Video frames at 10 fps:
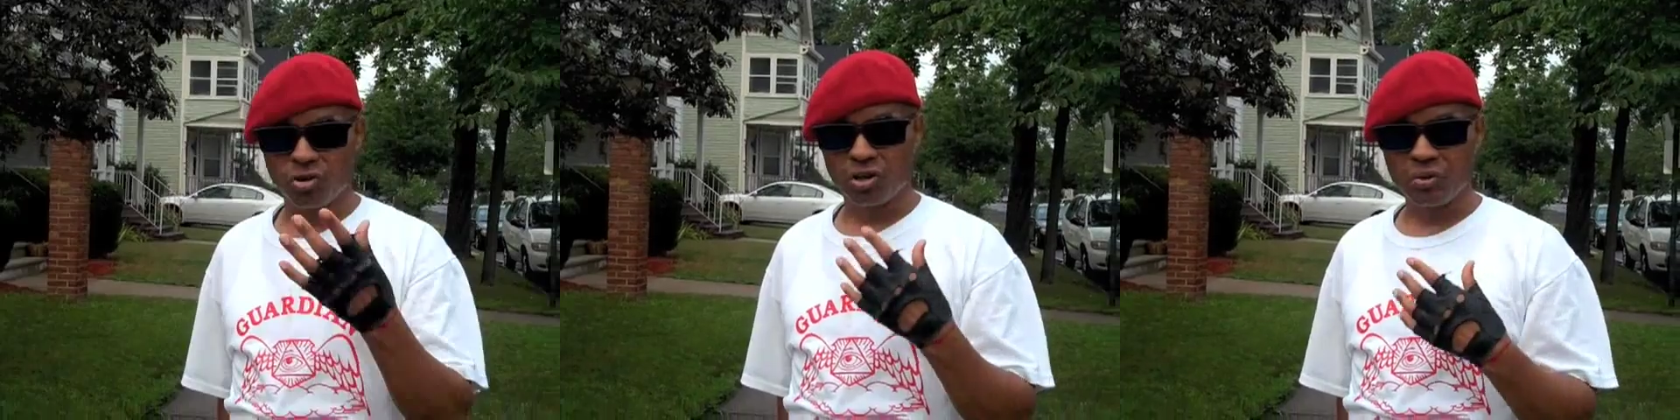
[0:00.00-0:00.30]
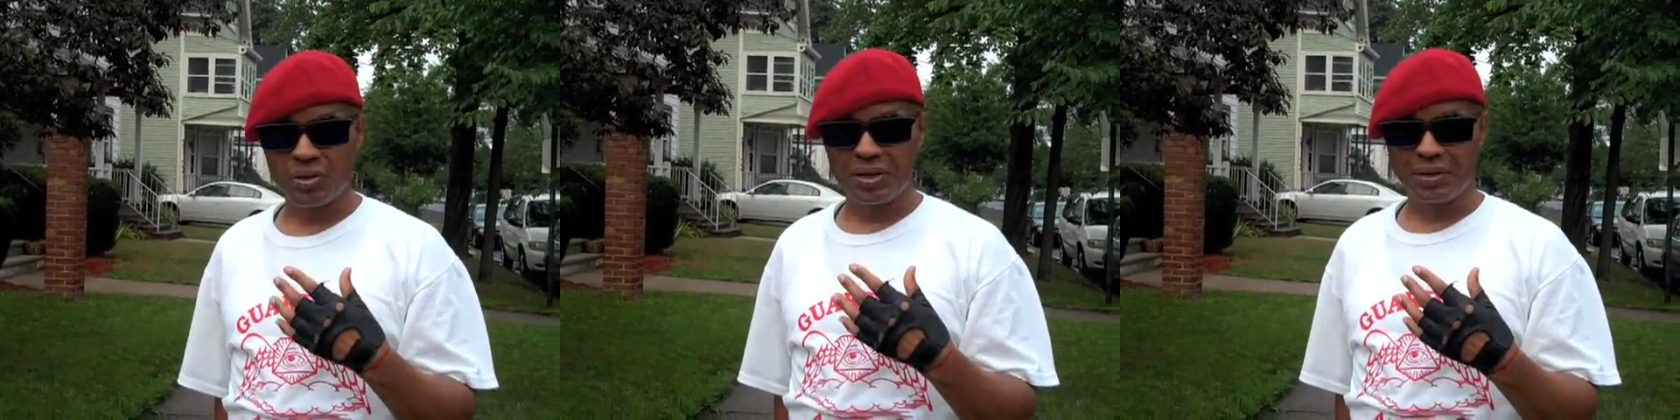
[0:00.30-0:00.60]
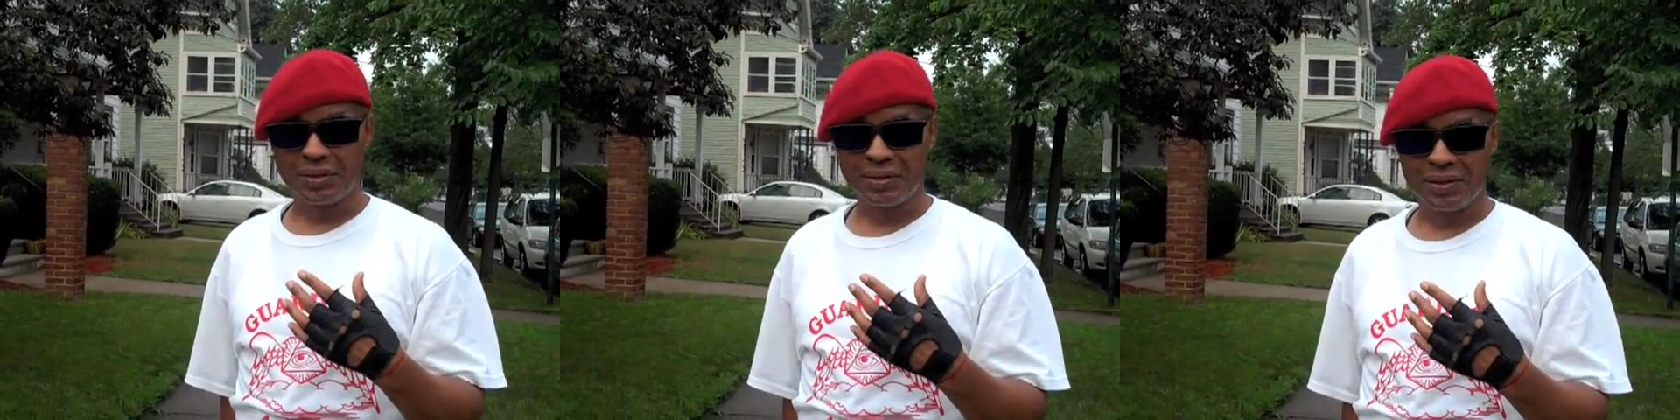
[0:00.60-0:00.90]
Draw you in,
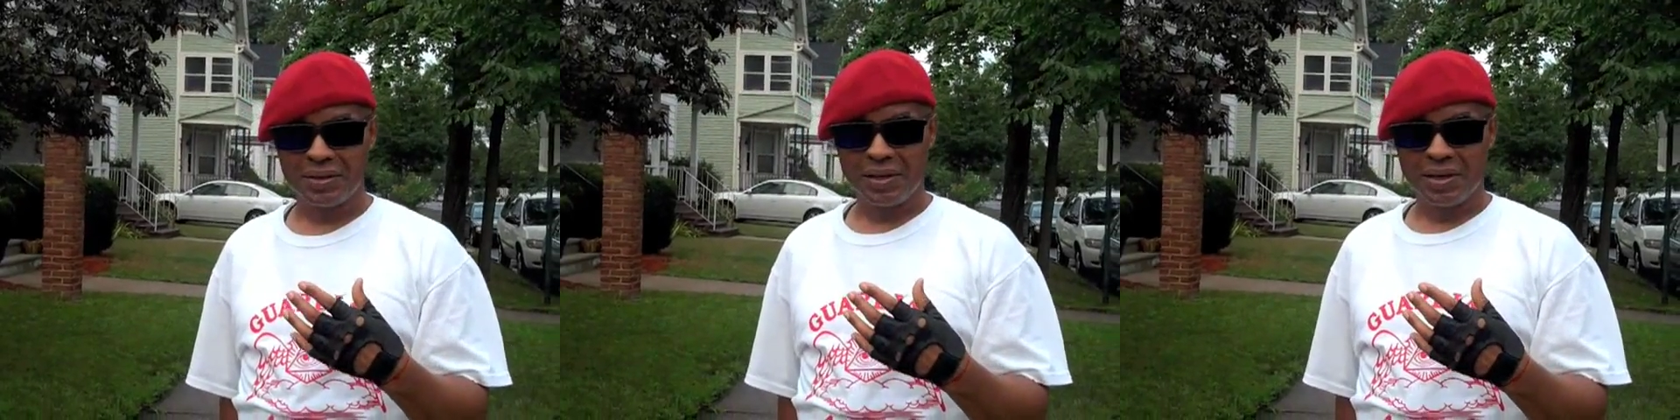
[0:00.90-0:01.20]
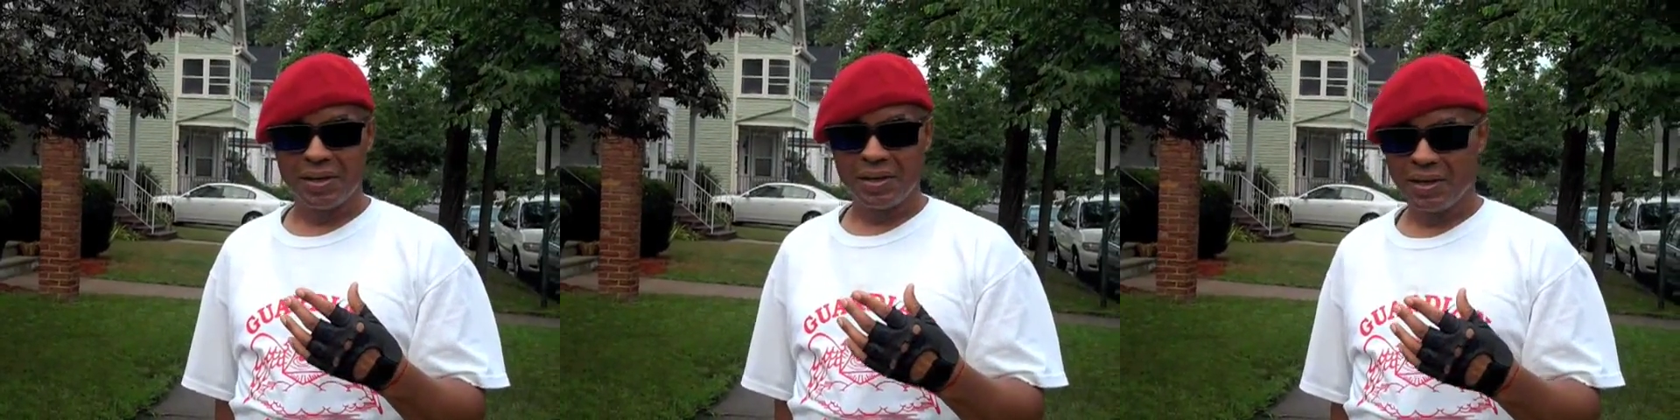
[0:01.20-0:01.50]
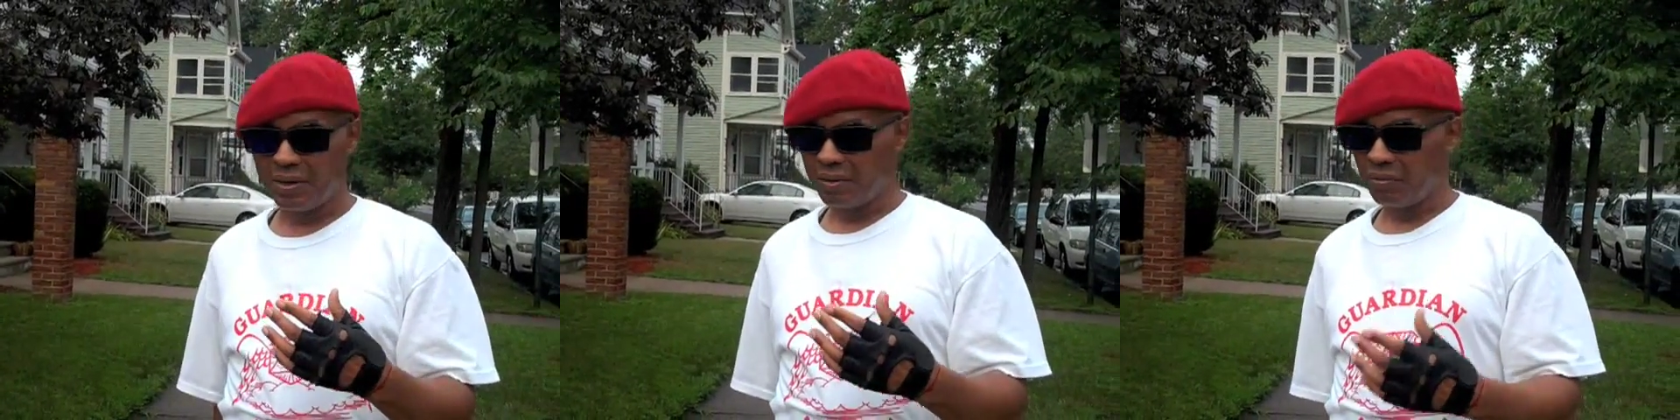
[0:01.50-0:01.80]

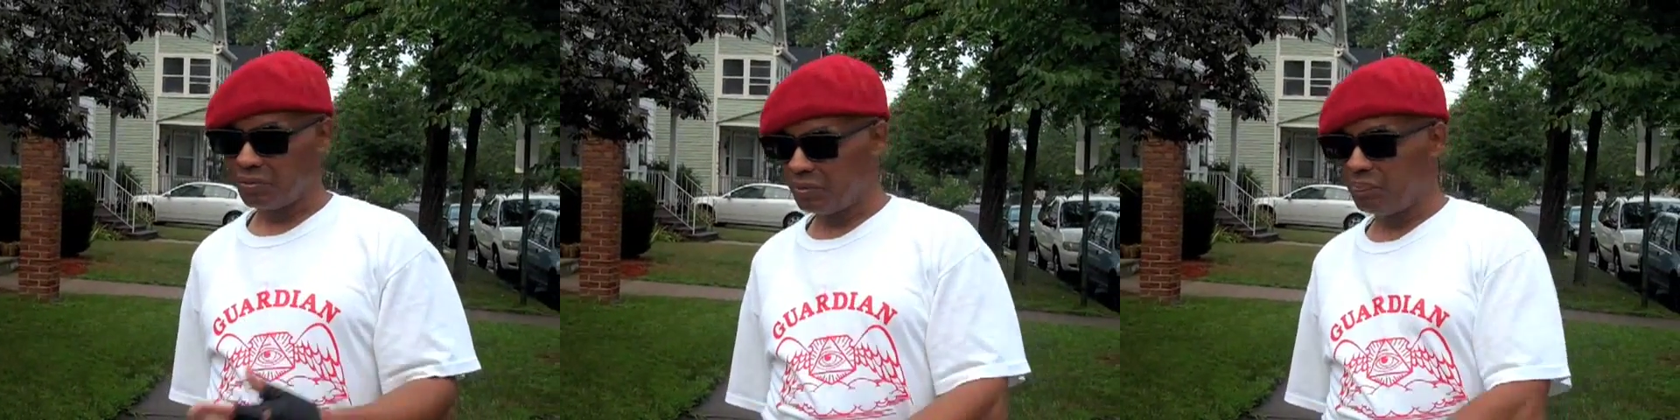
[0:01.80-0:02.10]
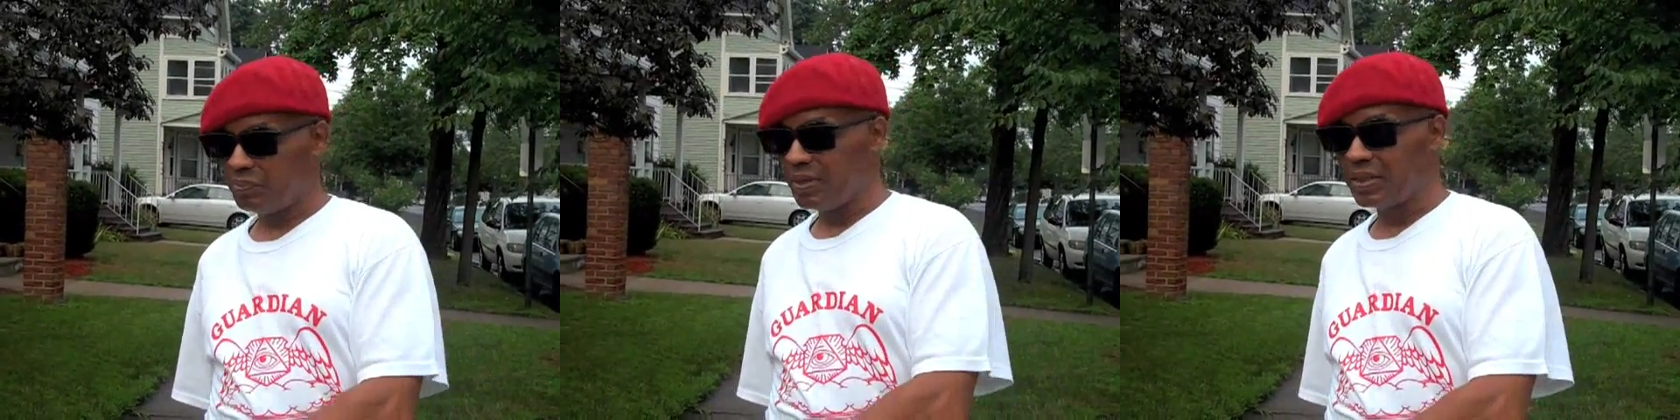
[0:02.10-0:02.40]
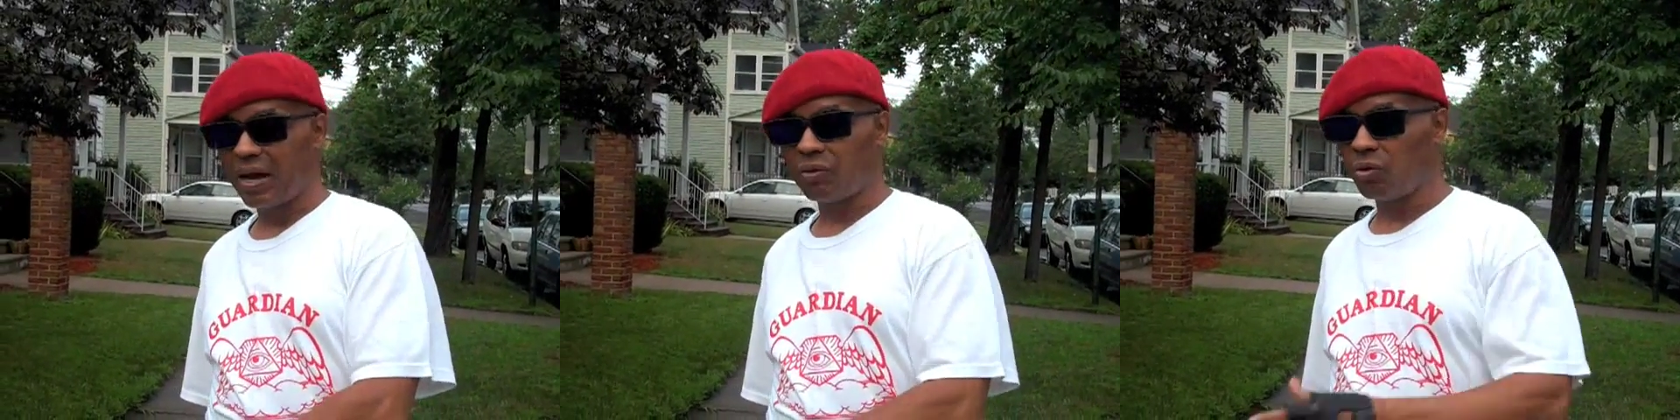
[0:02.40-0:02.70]
and then be
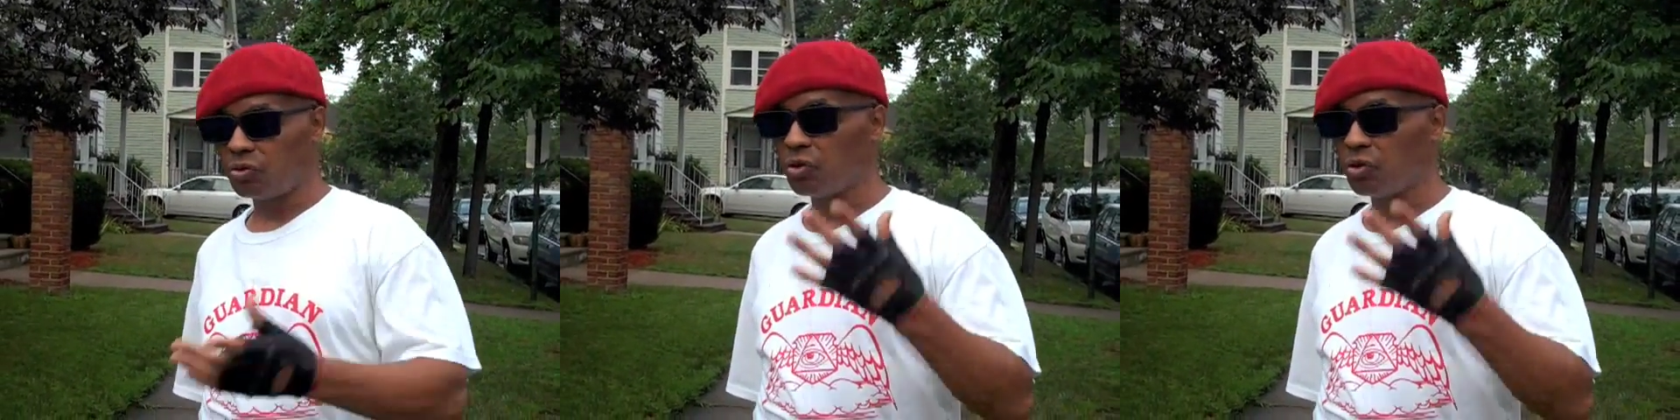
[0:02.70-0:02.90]
down low.